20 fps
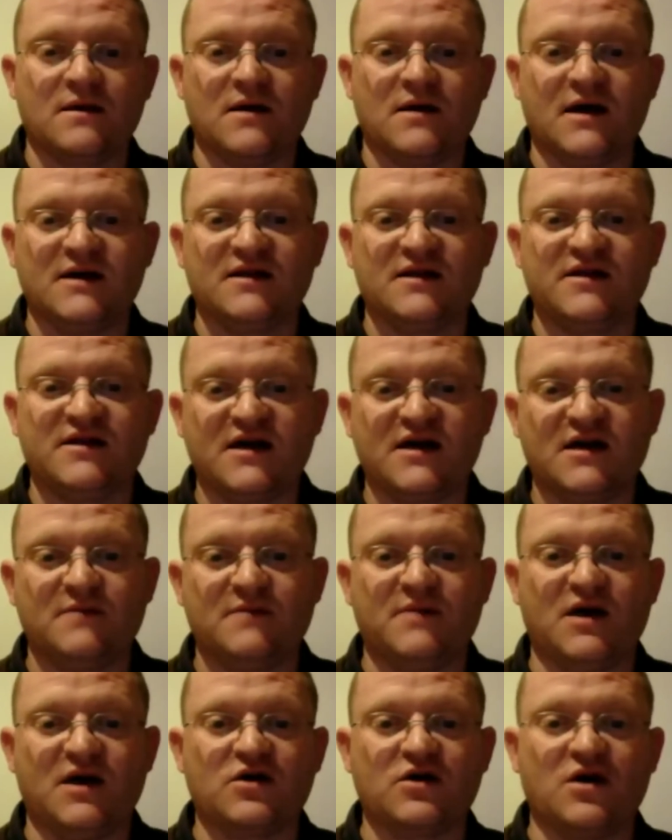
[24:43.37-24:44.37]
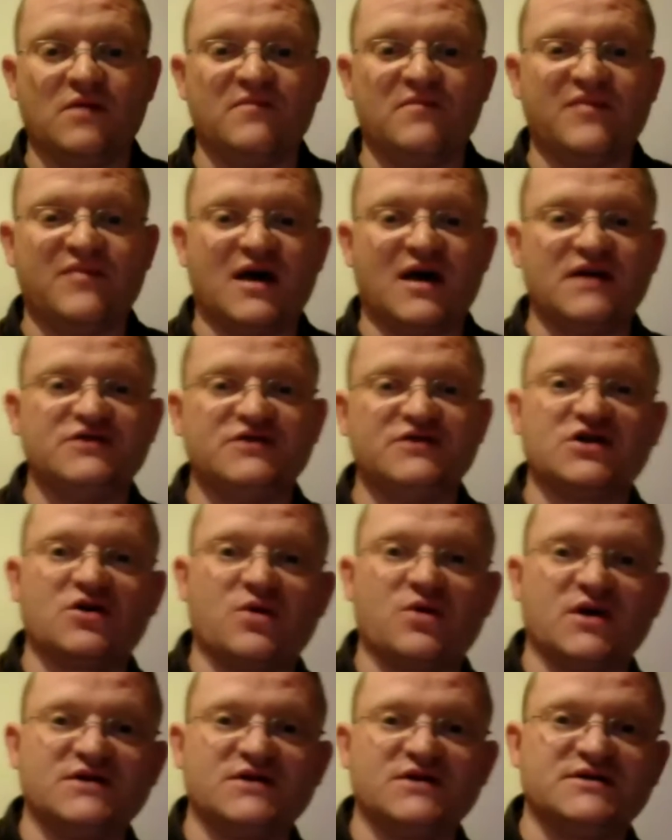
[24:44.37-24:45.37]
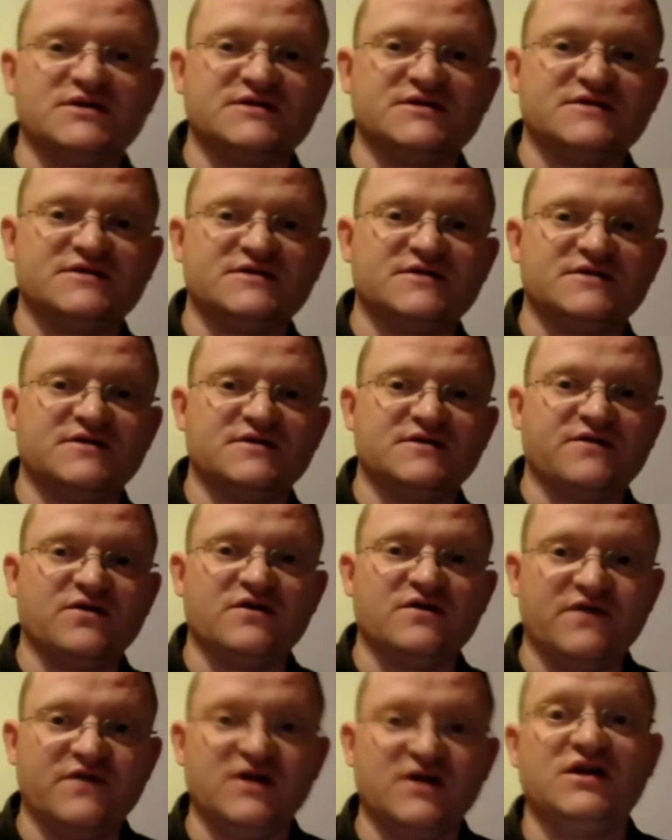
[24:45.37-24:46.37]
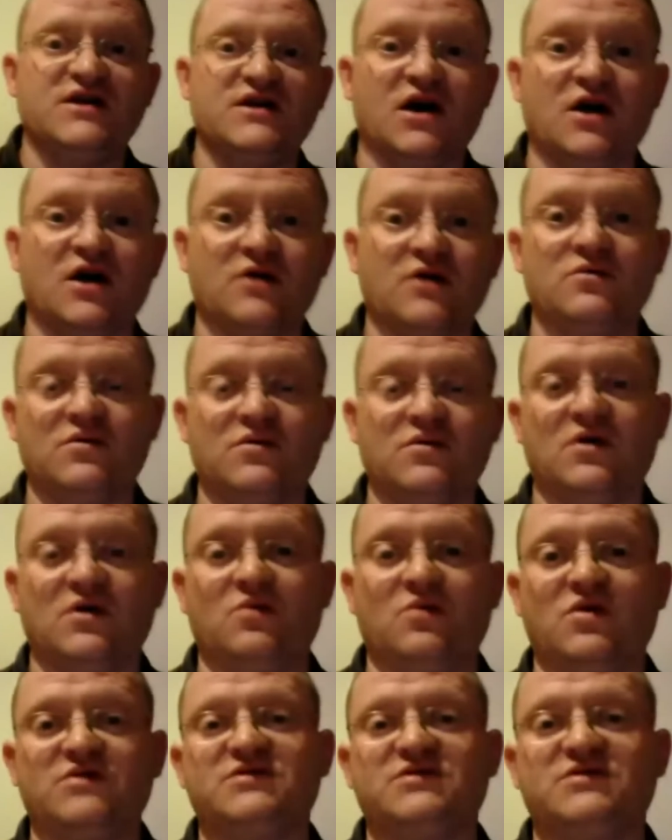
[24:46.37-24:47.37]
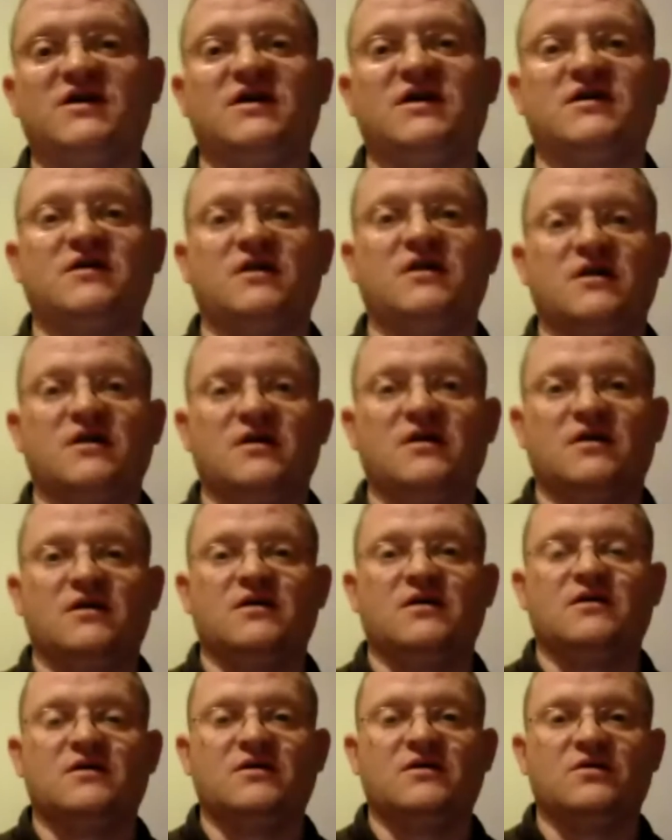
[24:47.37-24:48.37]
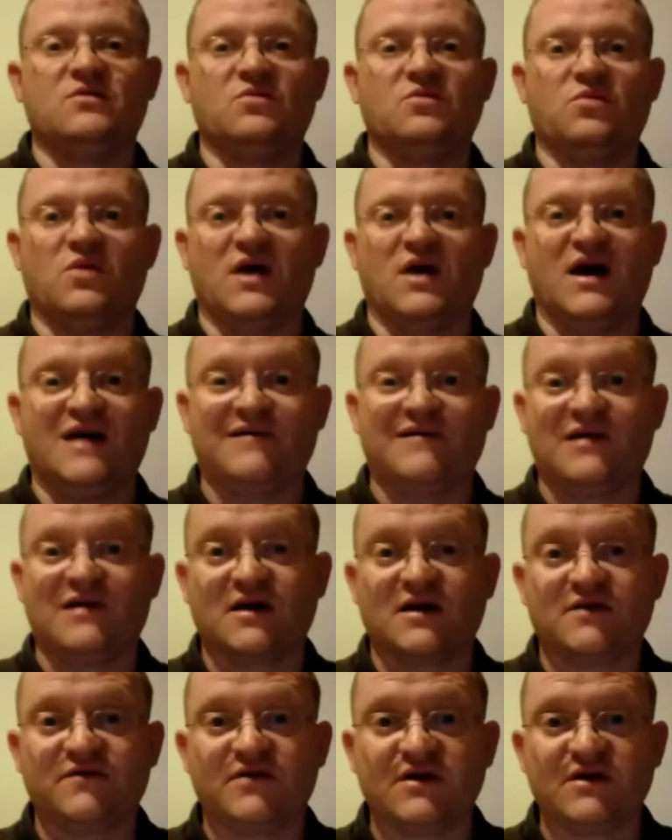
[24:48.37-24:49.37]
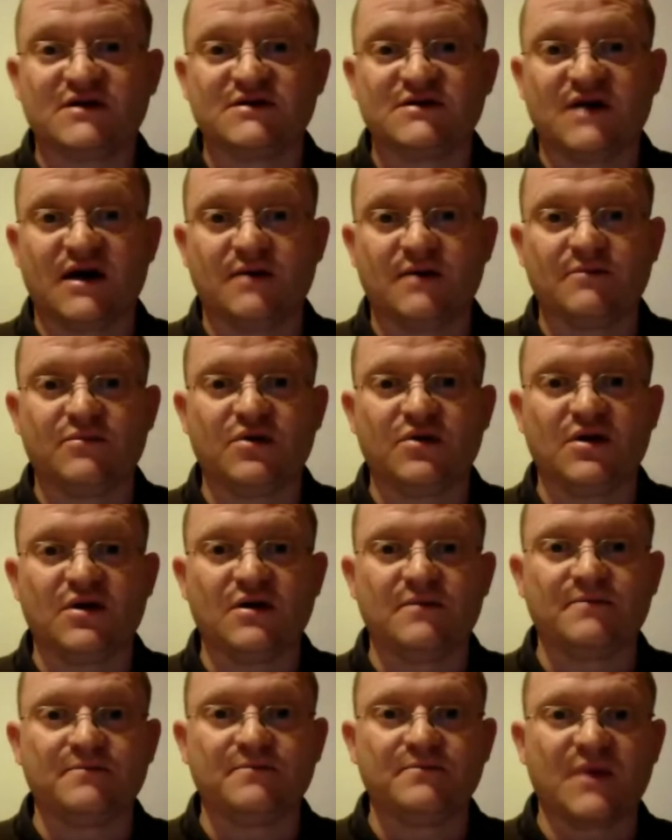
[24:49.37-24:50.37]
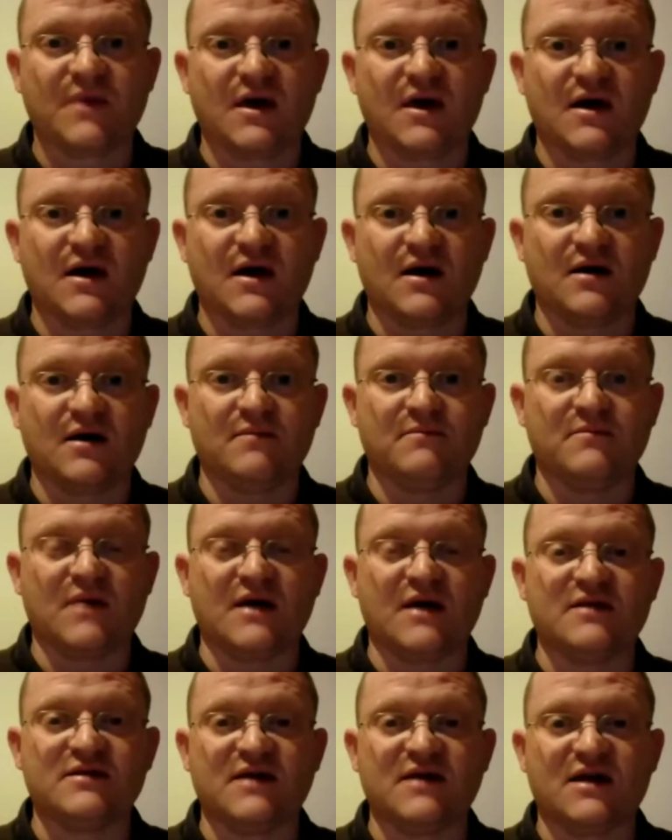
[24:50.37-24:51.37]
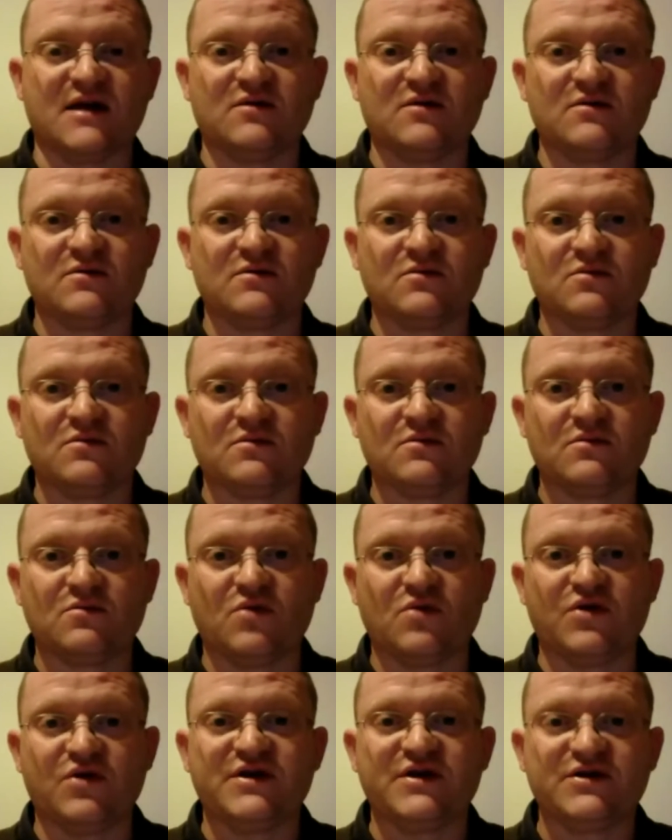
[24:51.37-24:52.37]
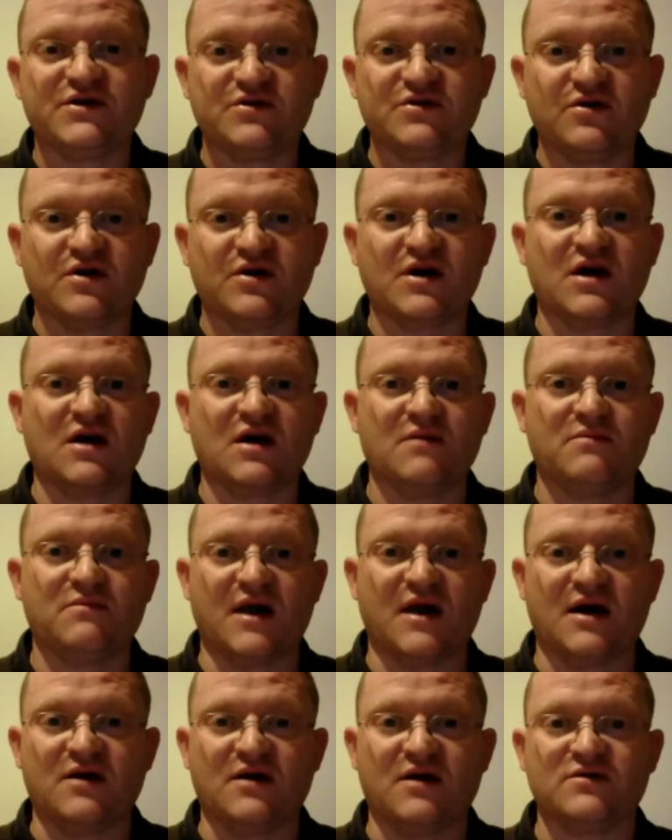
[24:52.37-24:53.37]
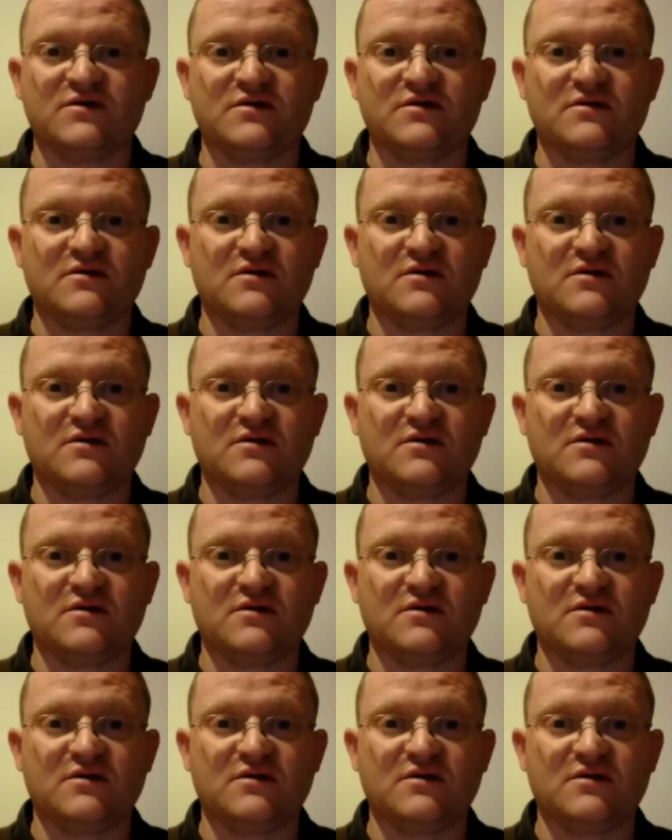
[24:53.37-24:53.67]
And think about comprehension questions for the video. You know, what are they wearing, for example, and then what they're talking about.